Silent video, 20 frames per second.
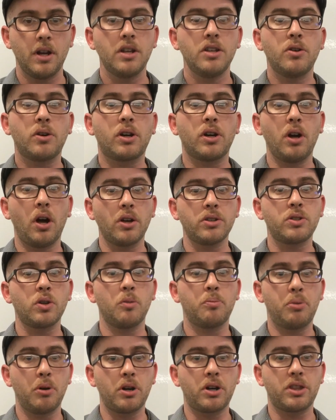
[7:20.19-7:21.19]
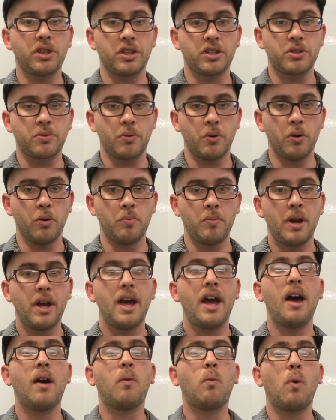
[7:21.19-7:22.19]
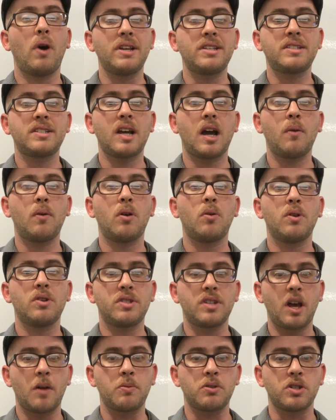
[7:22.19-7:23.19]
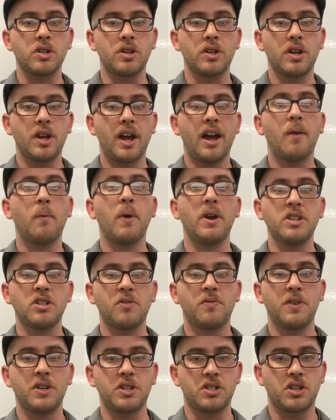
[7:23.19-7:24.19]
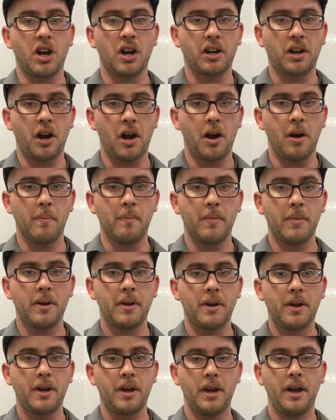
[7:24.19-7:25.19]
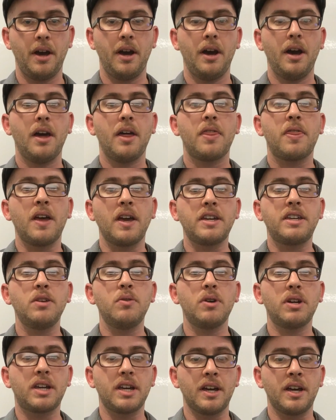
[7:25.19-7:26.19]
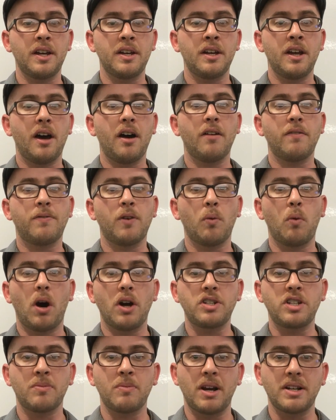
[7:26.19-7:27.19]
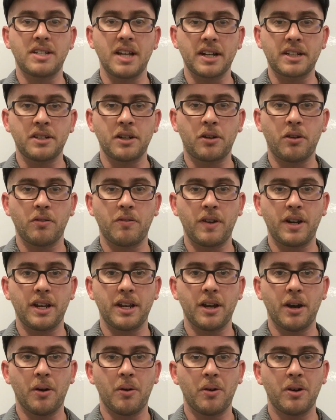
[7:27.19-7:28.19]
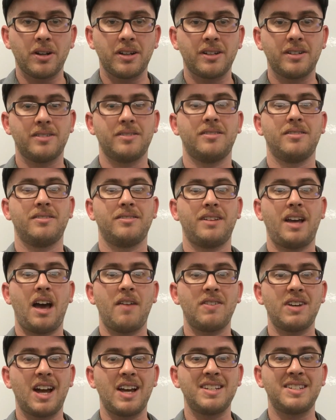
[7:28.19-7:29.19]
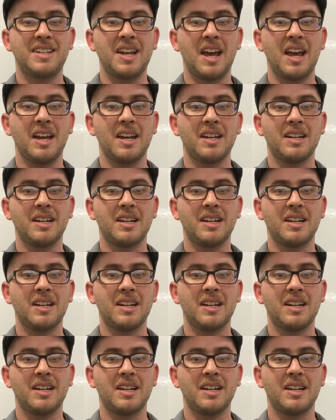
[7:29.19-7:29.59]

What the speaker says: You can also book this room at westtowerreception@razorfish.com. Thank you again for watching my technical video. Have a nice day.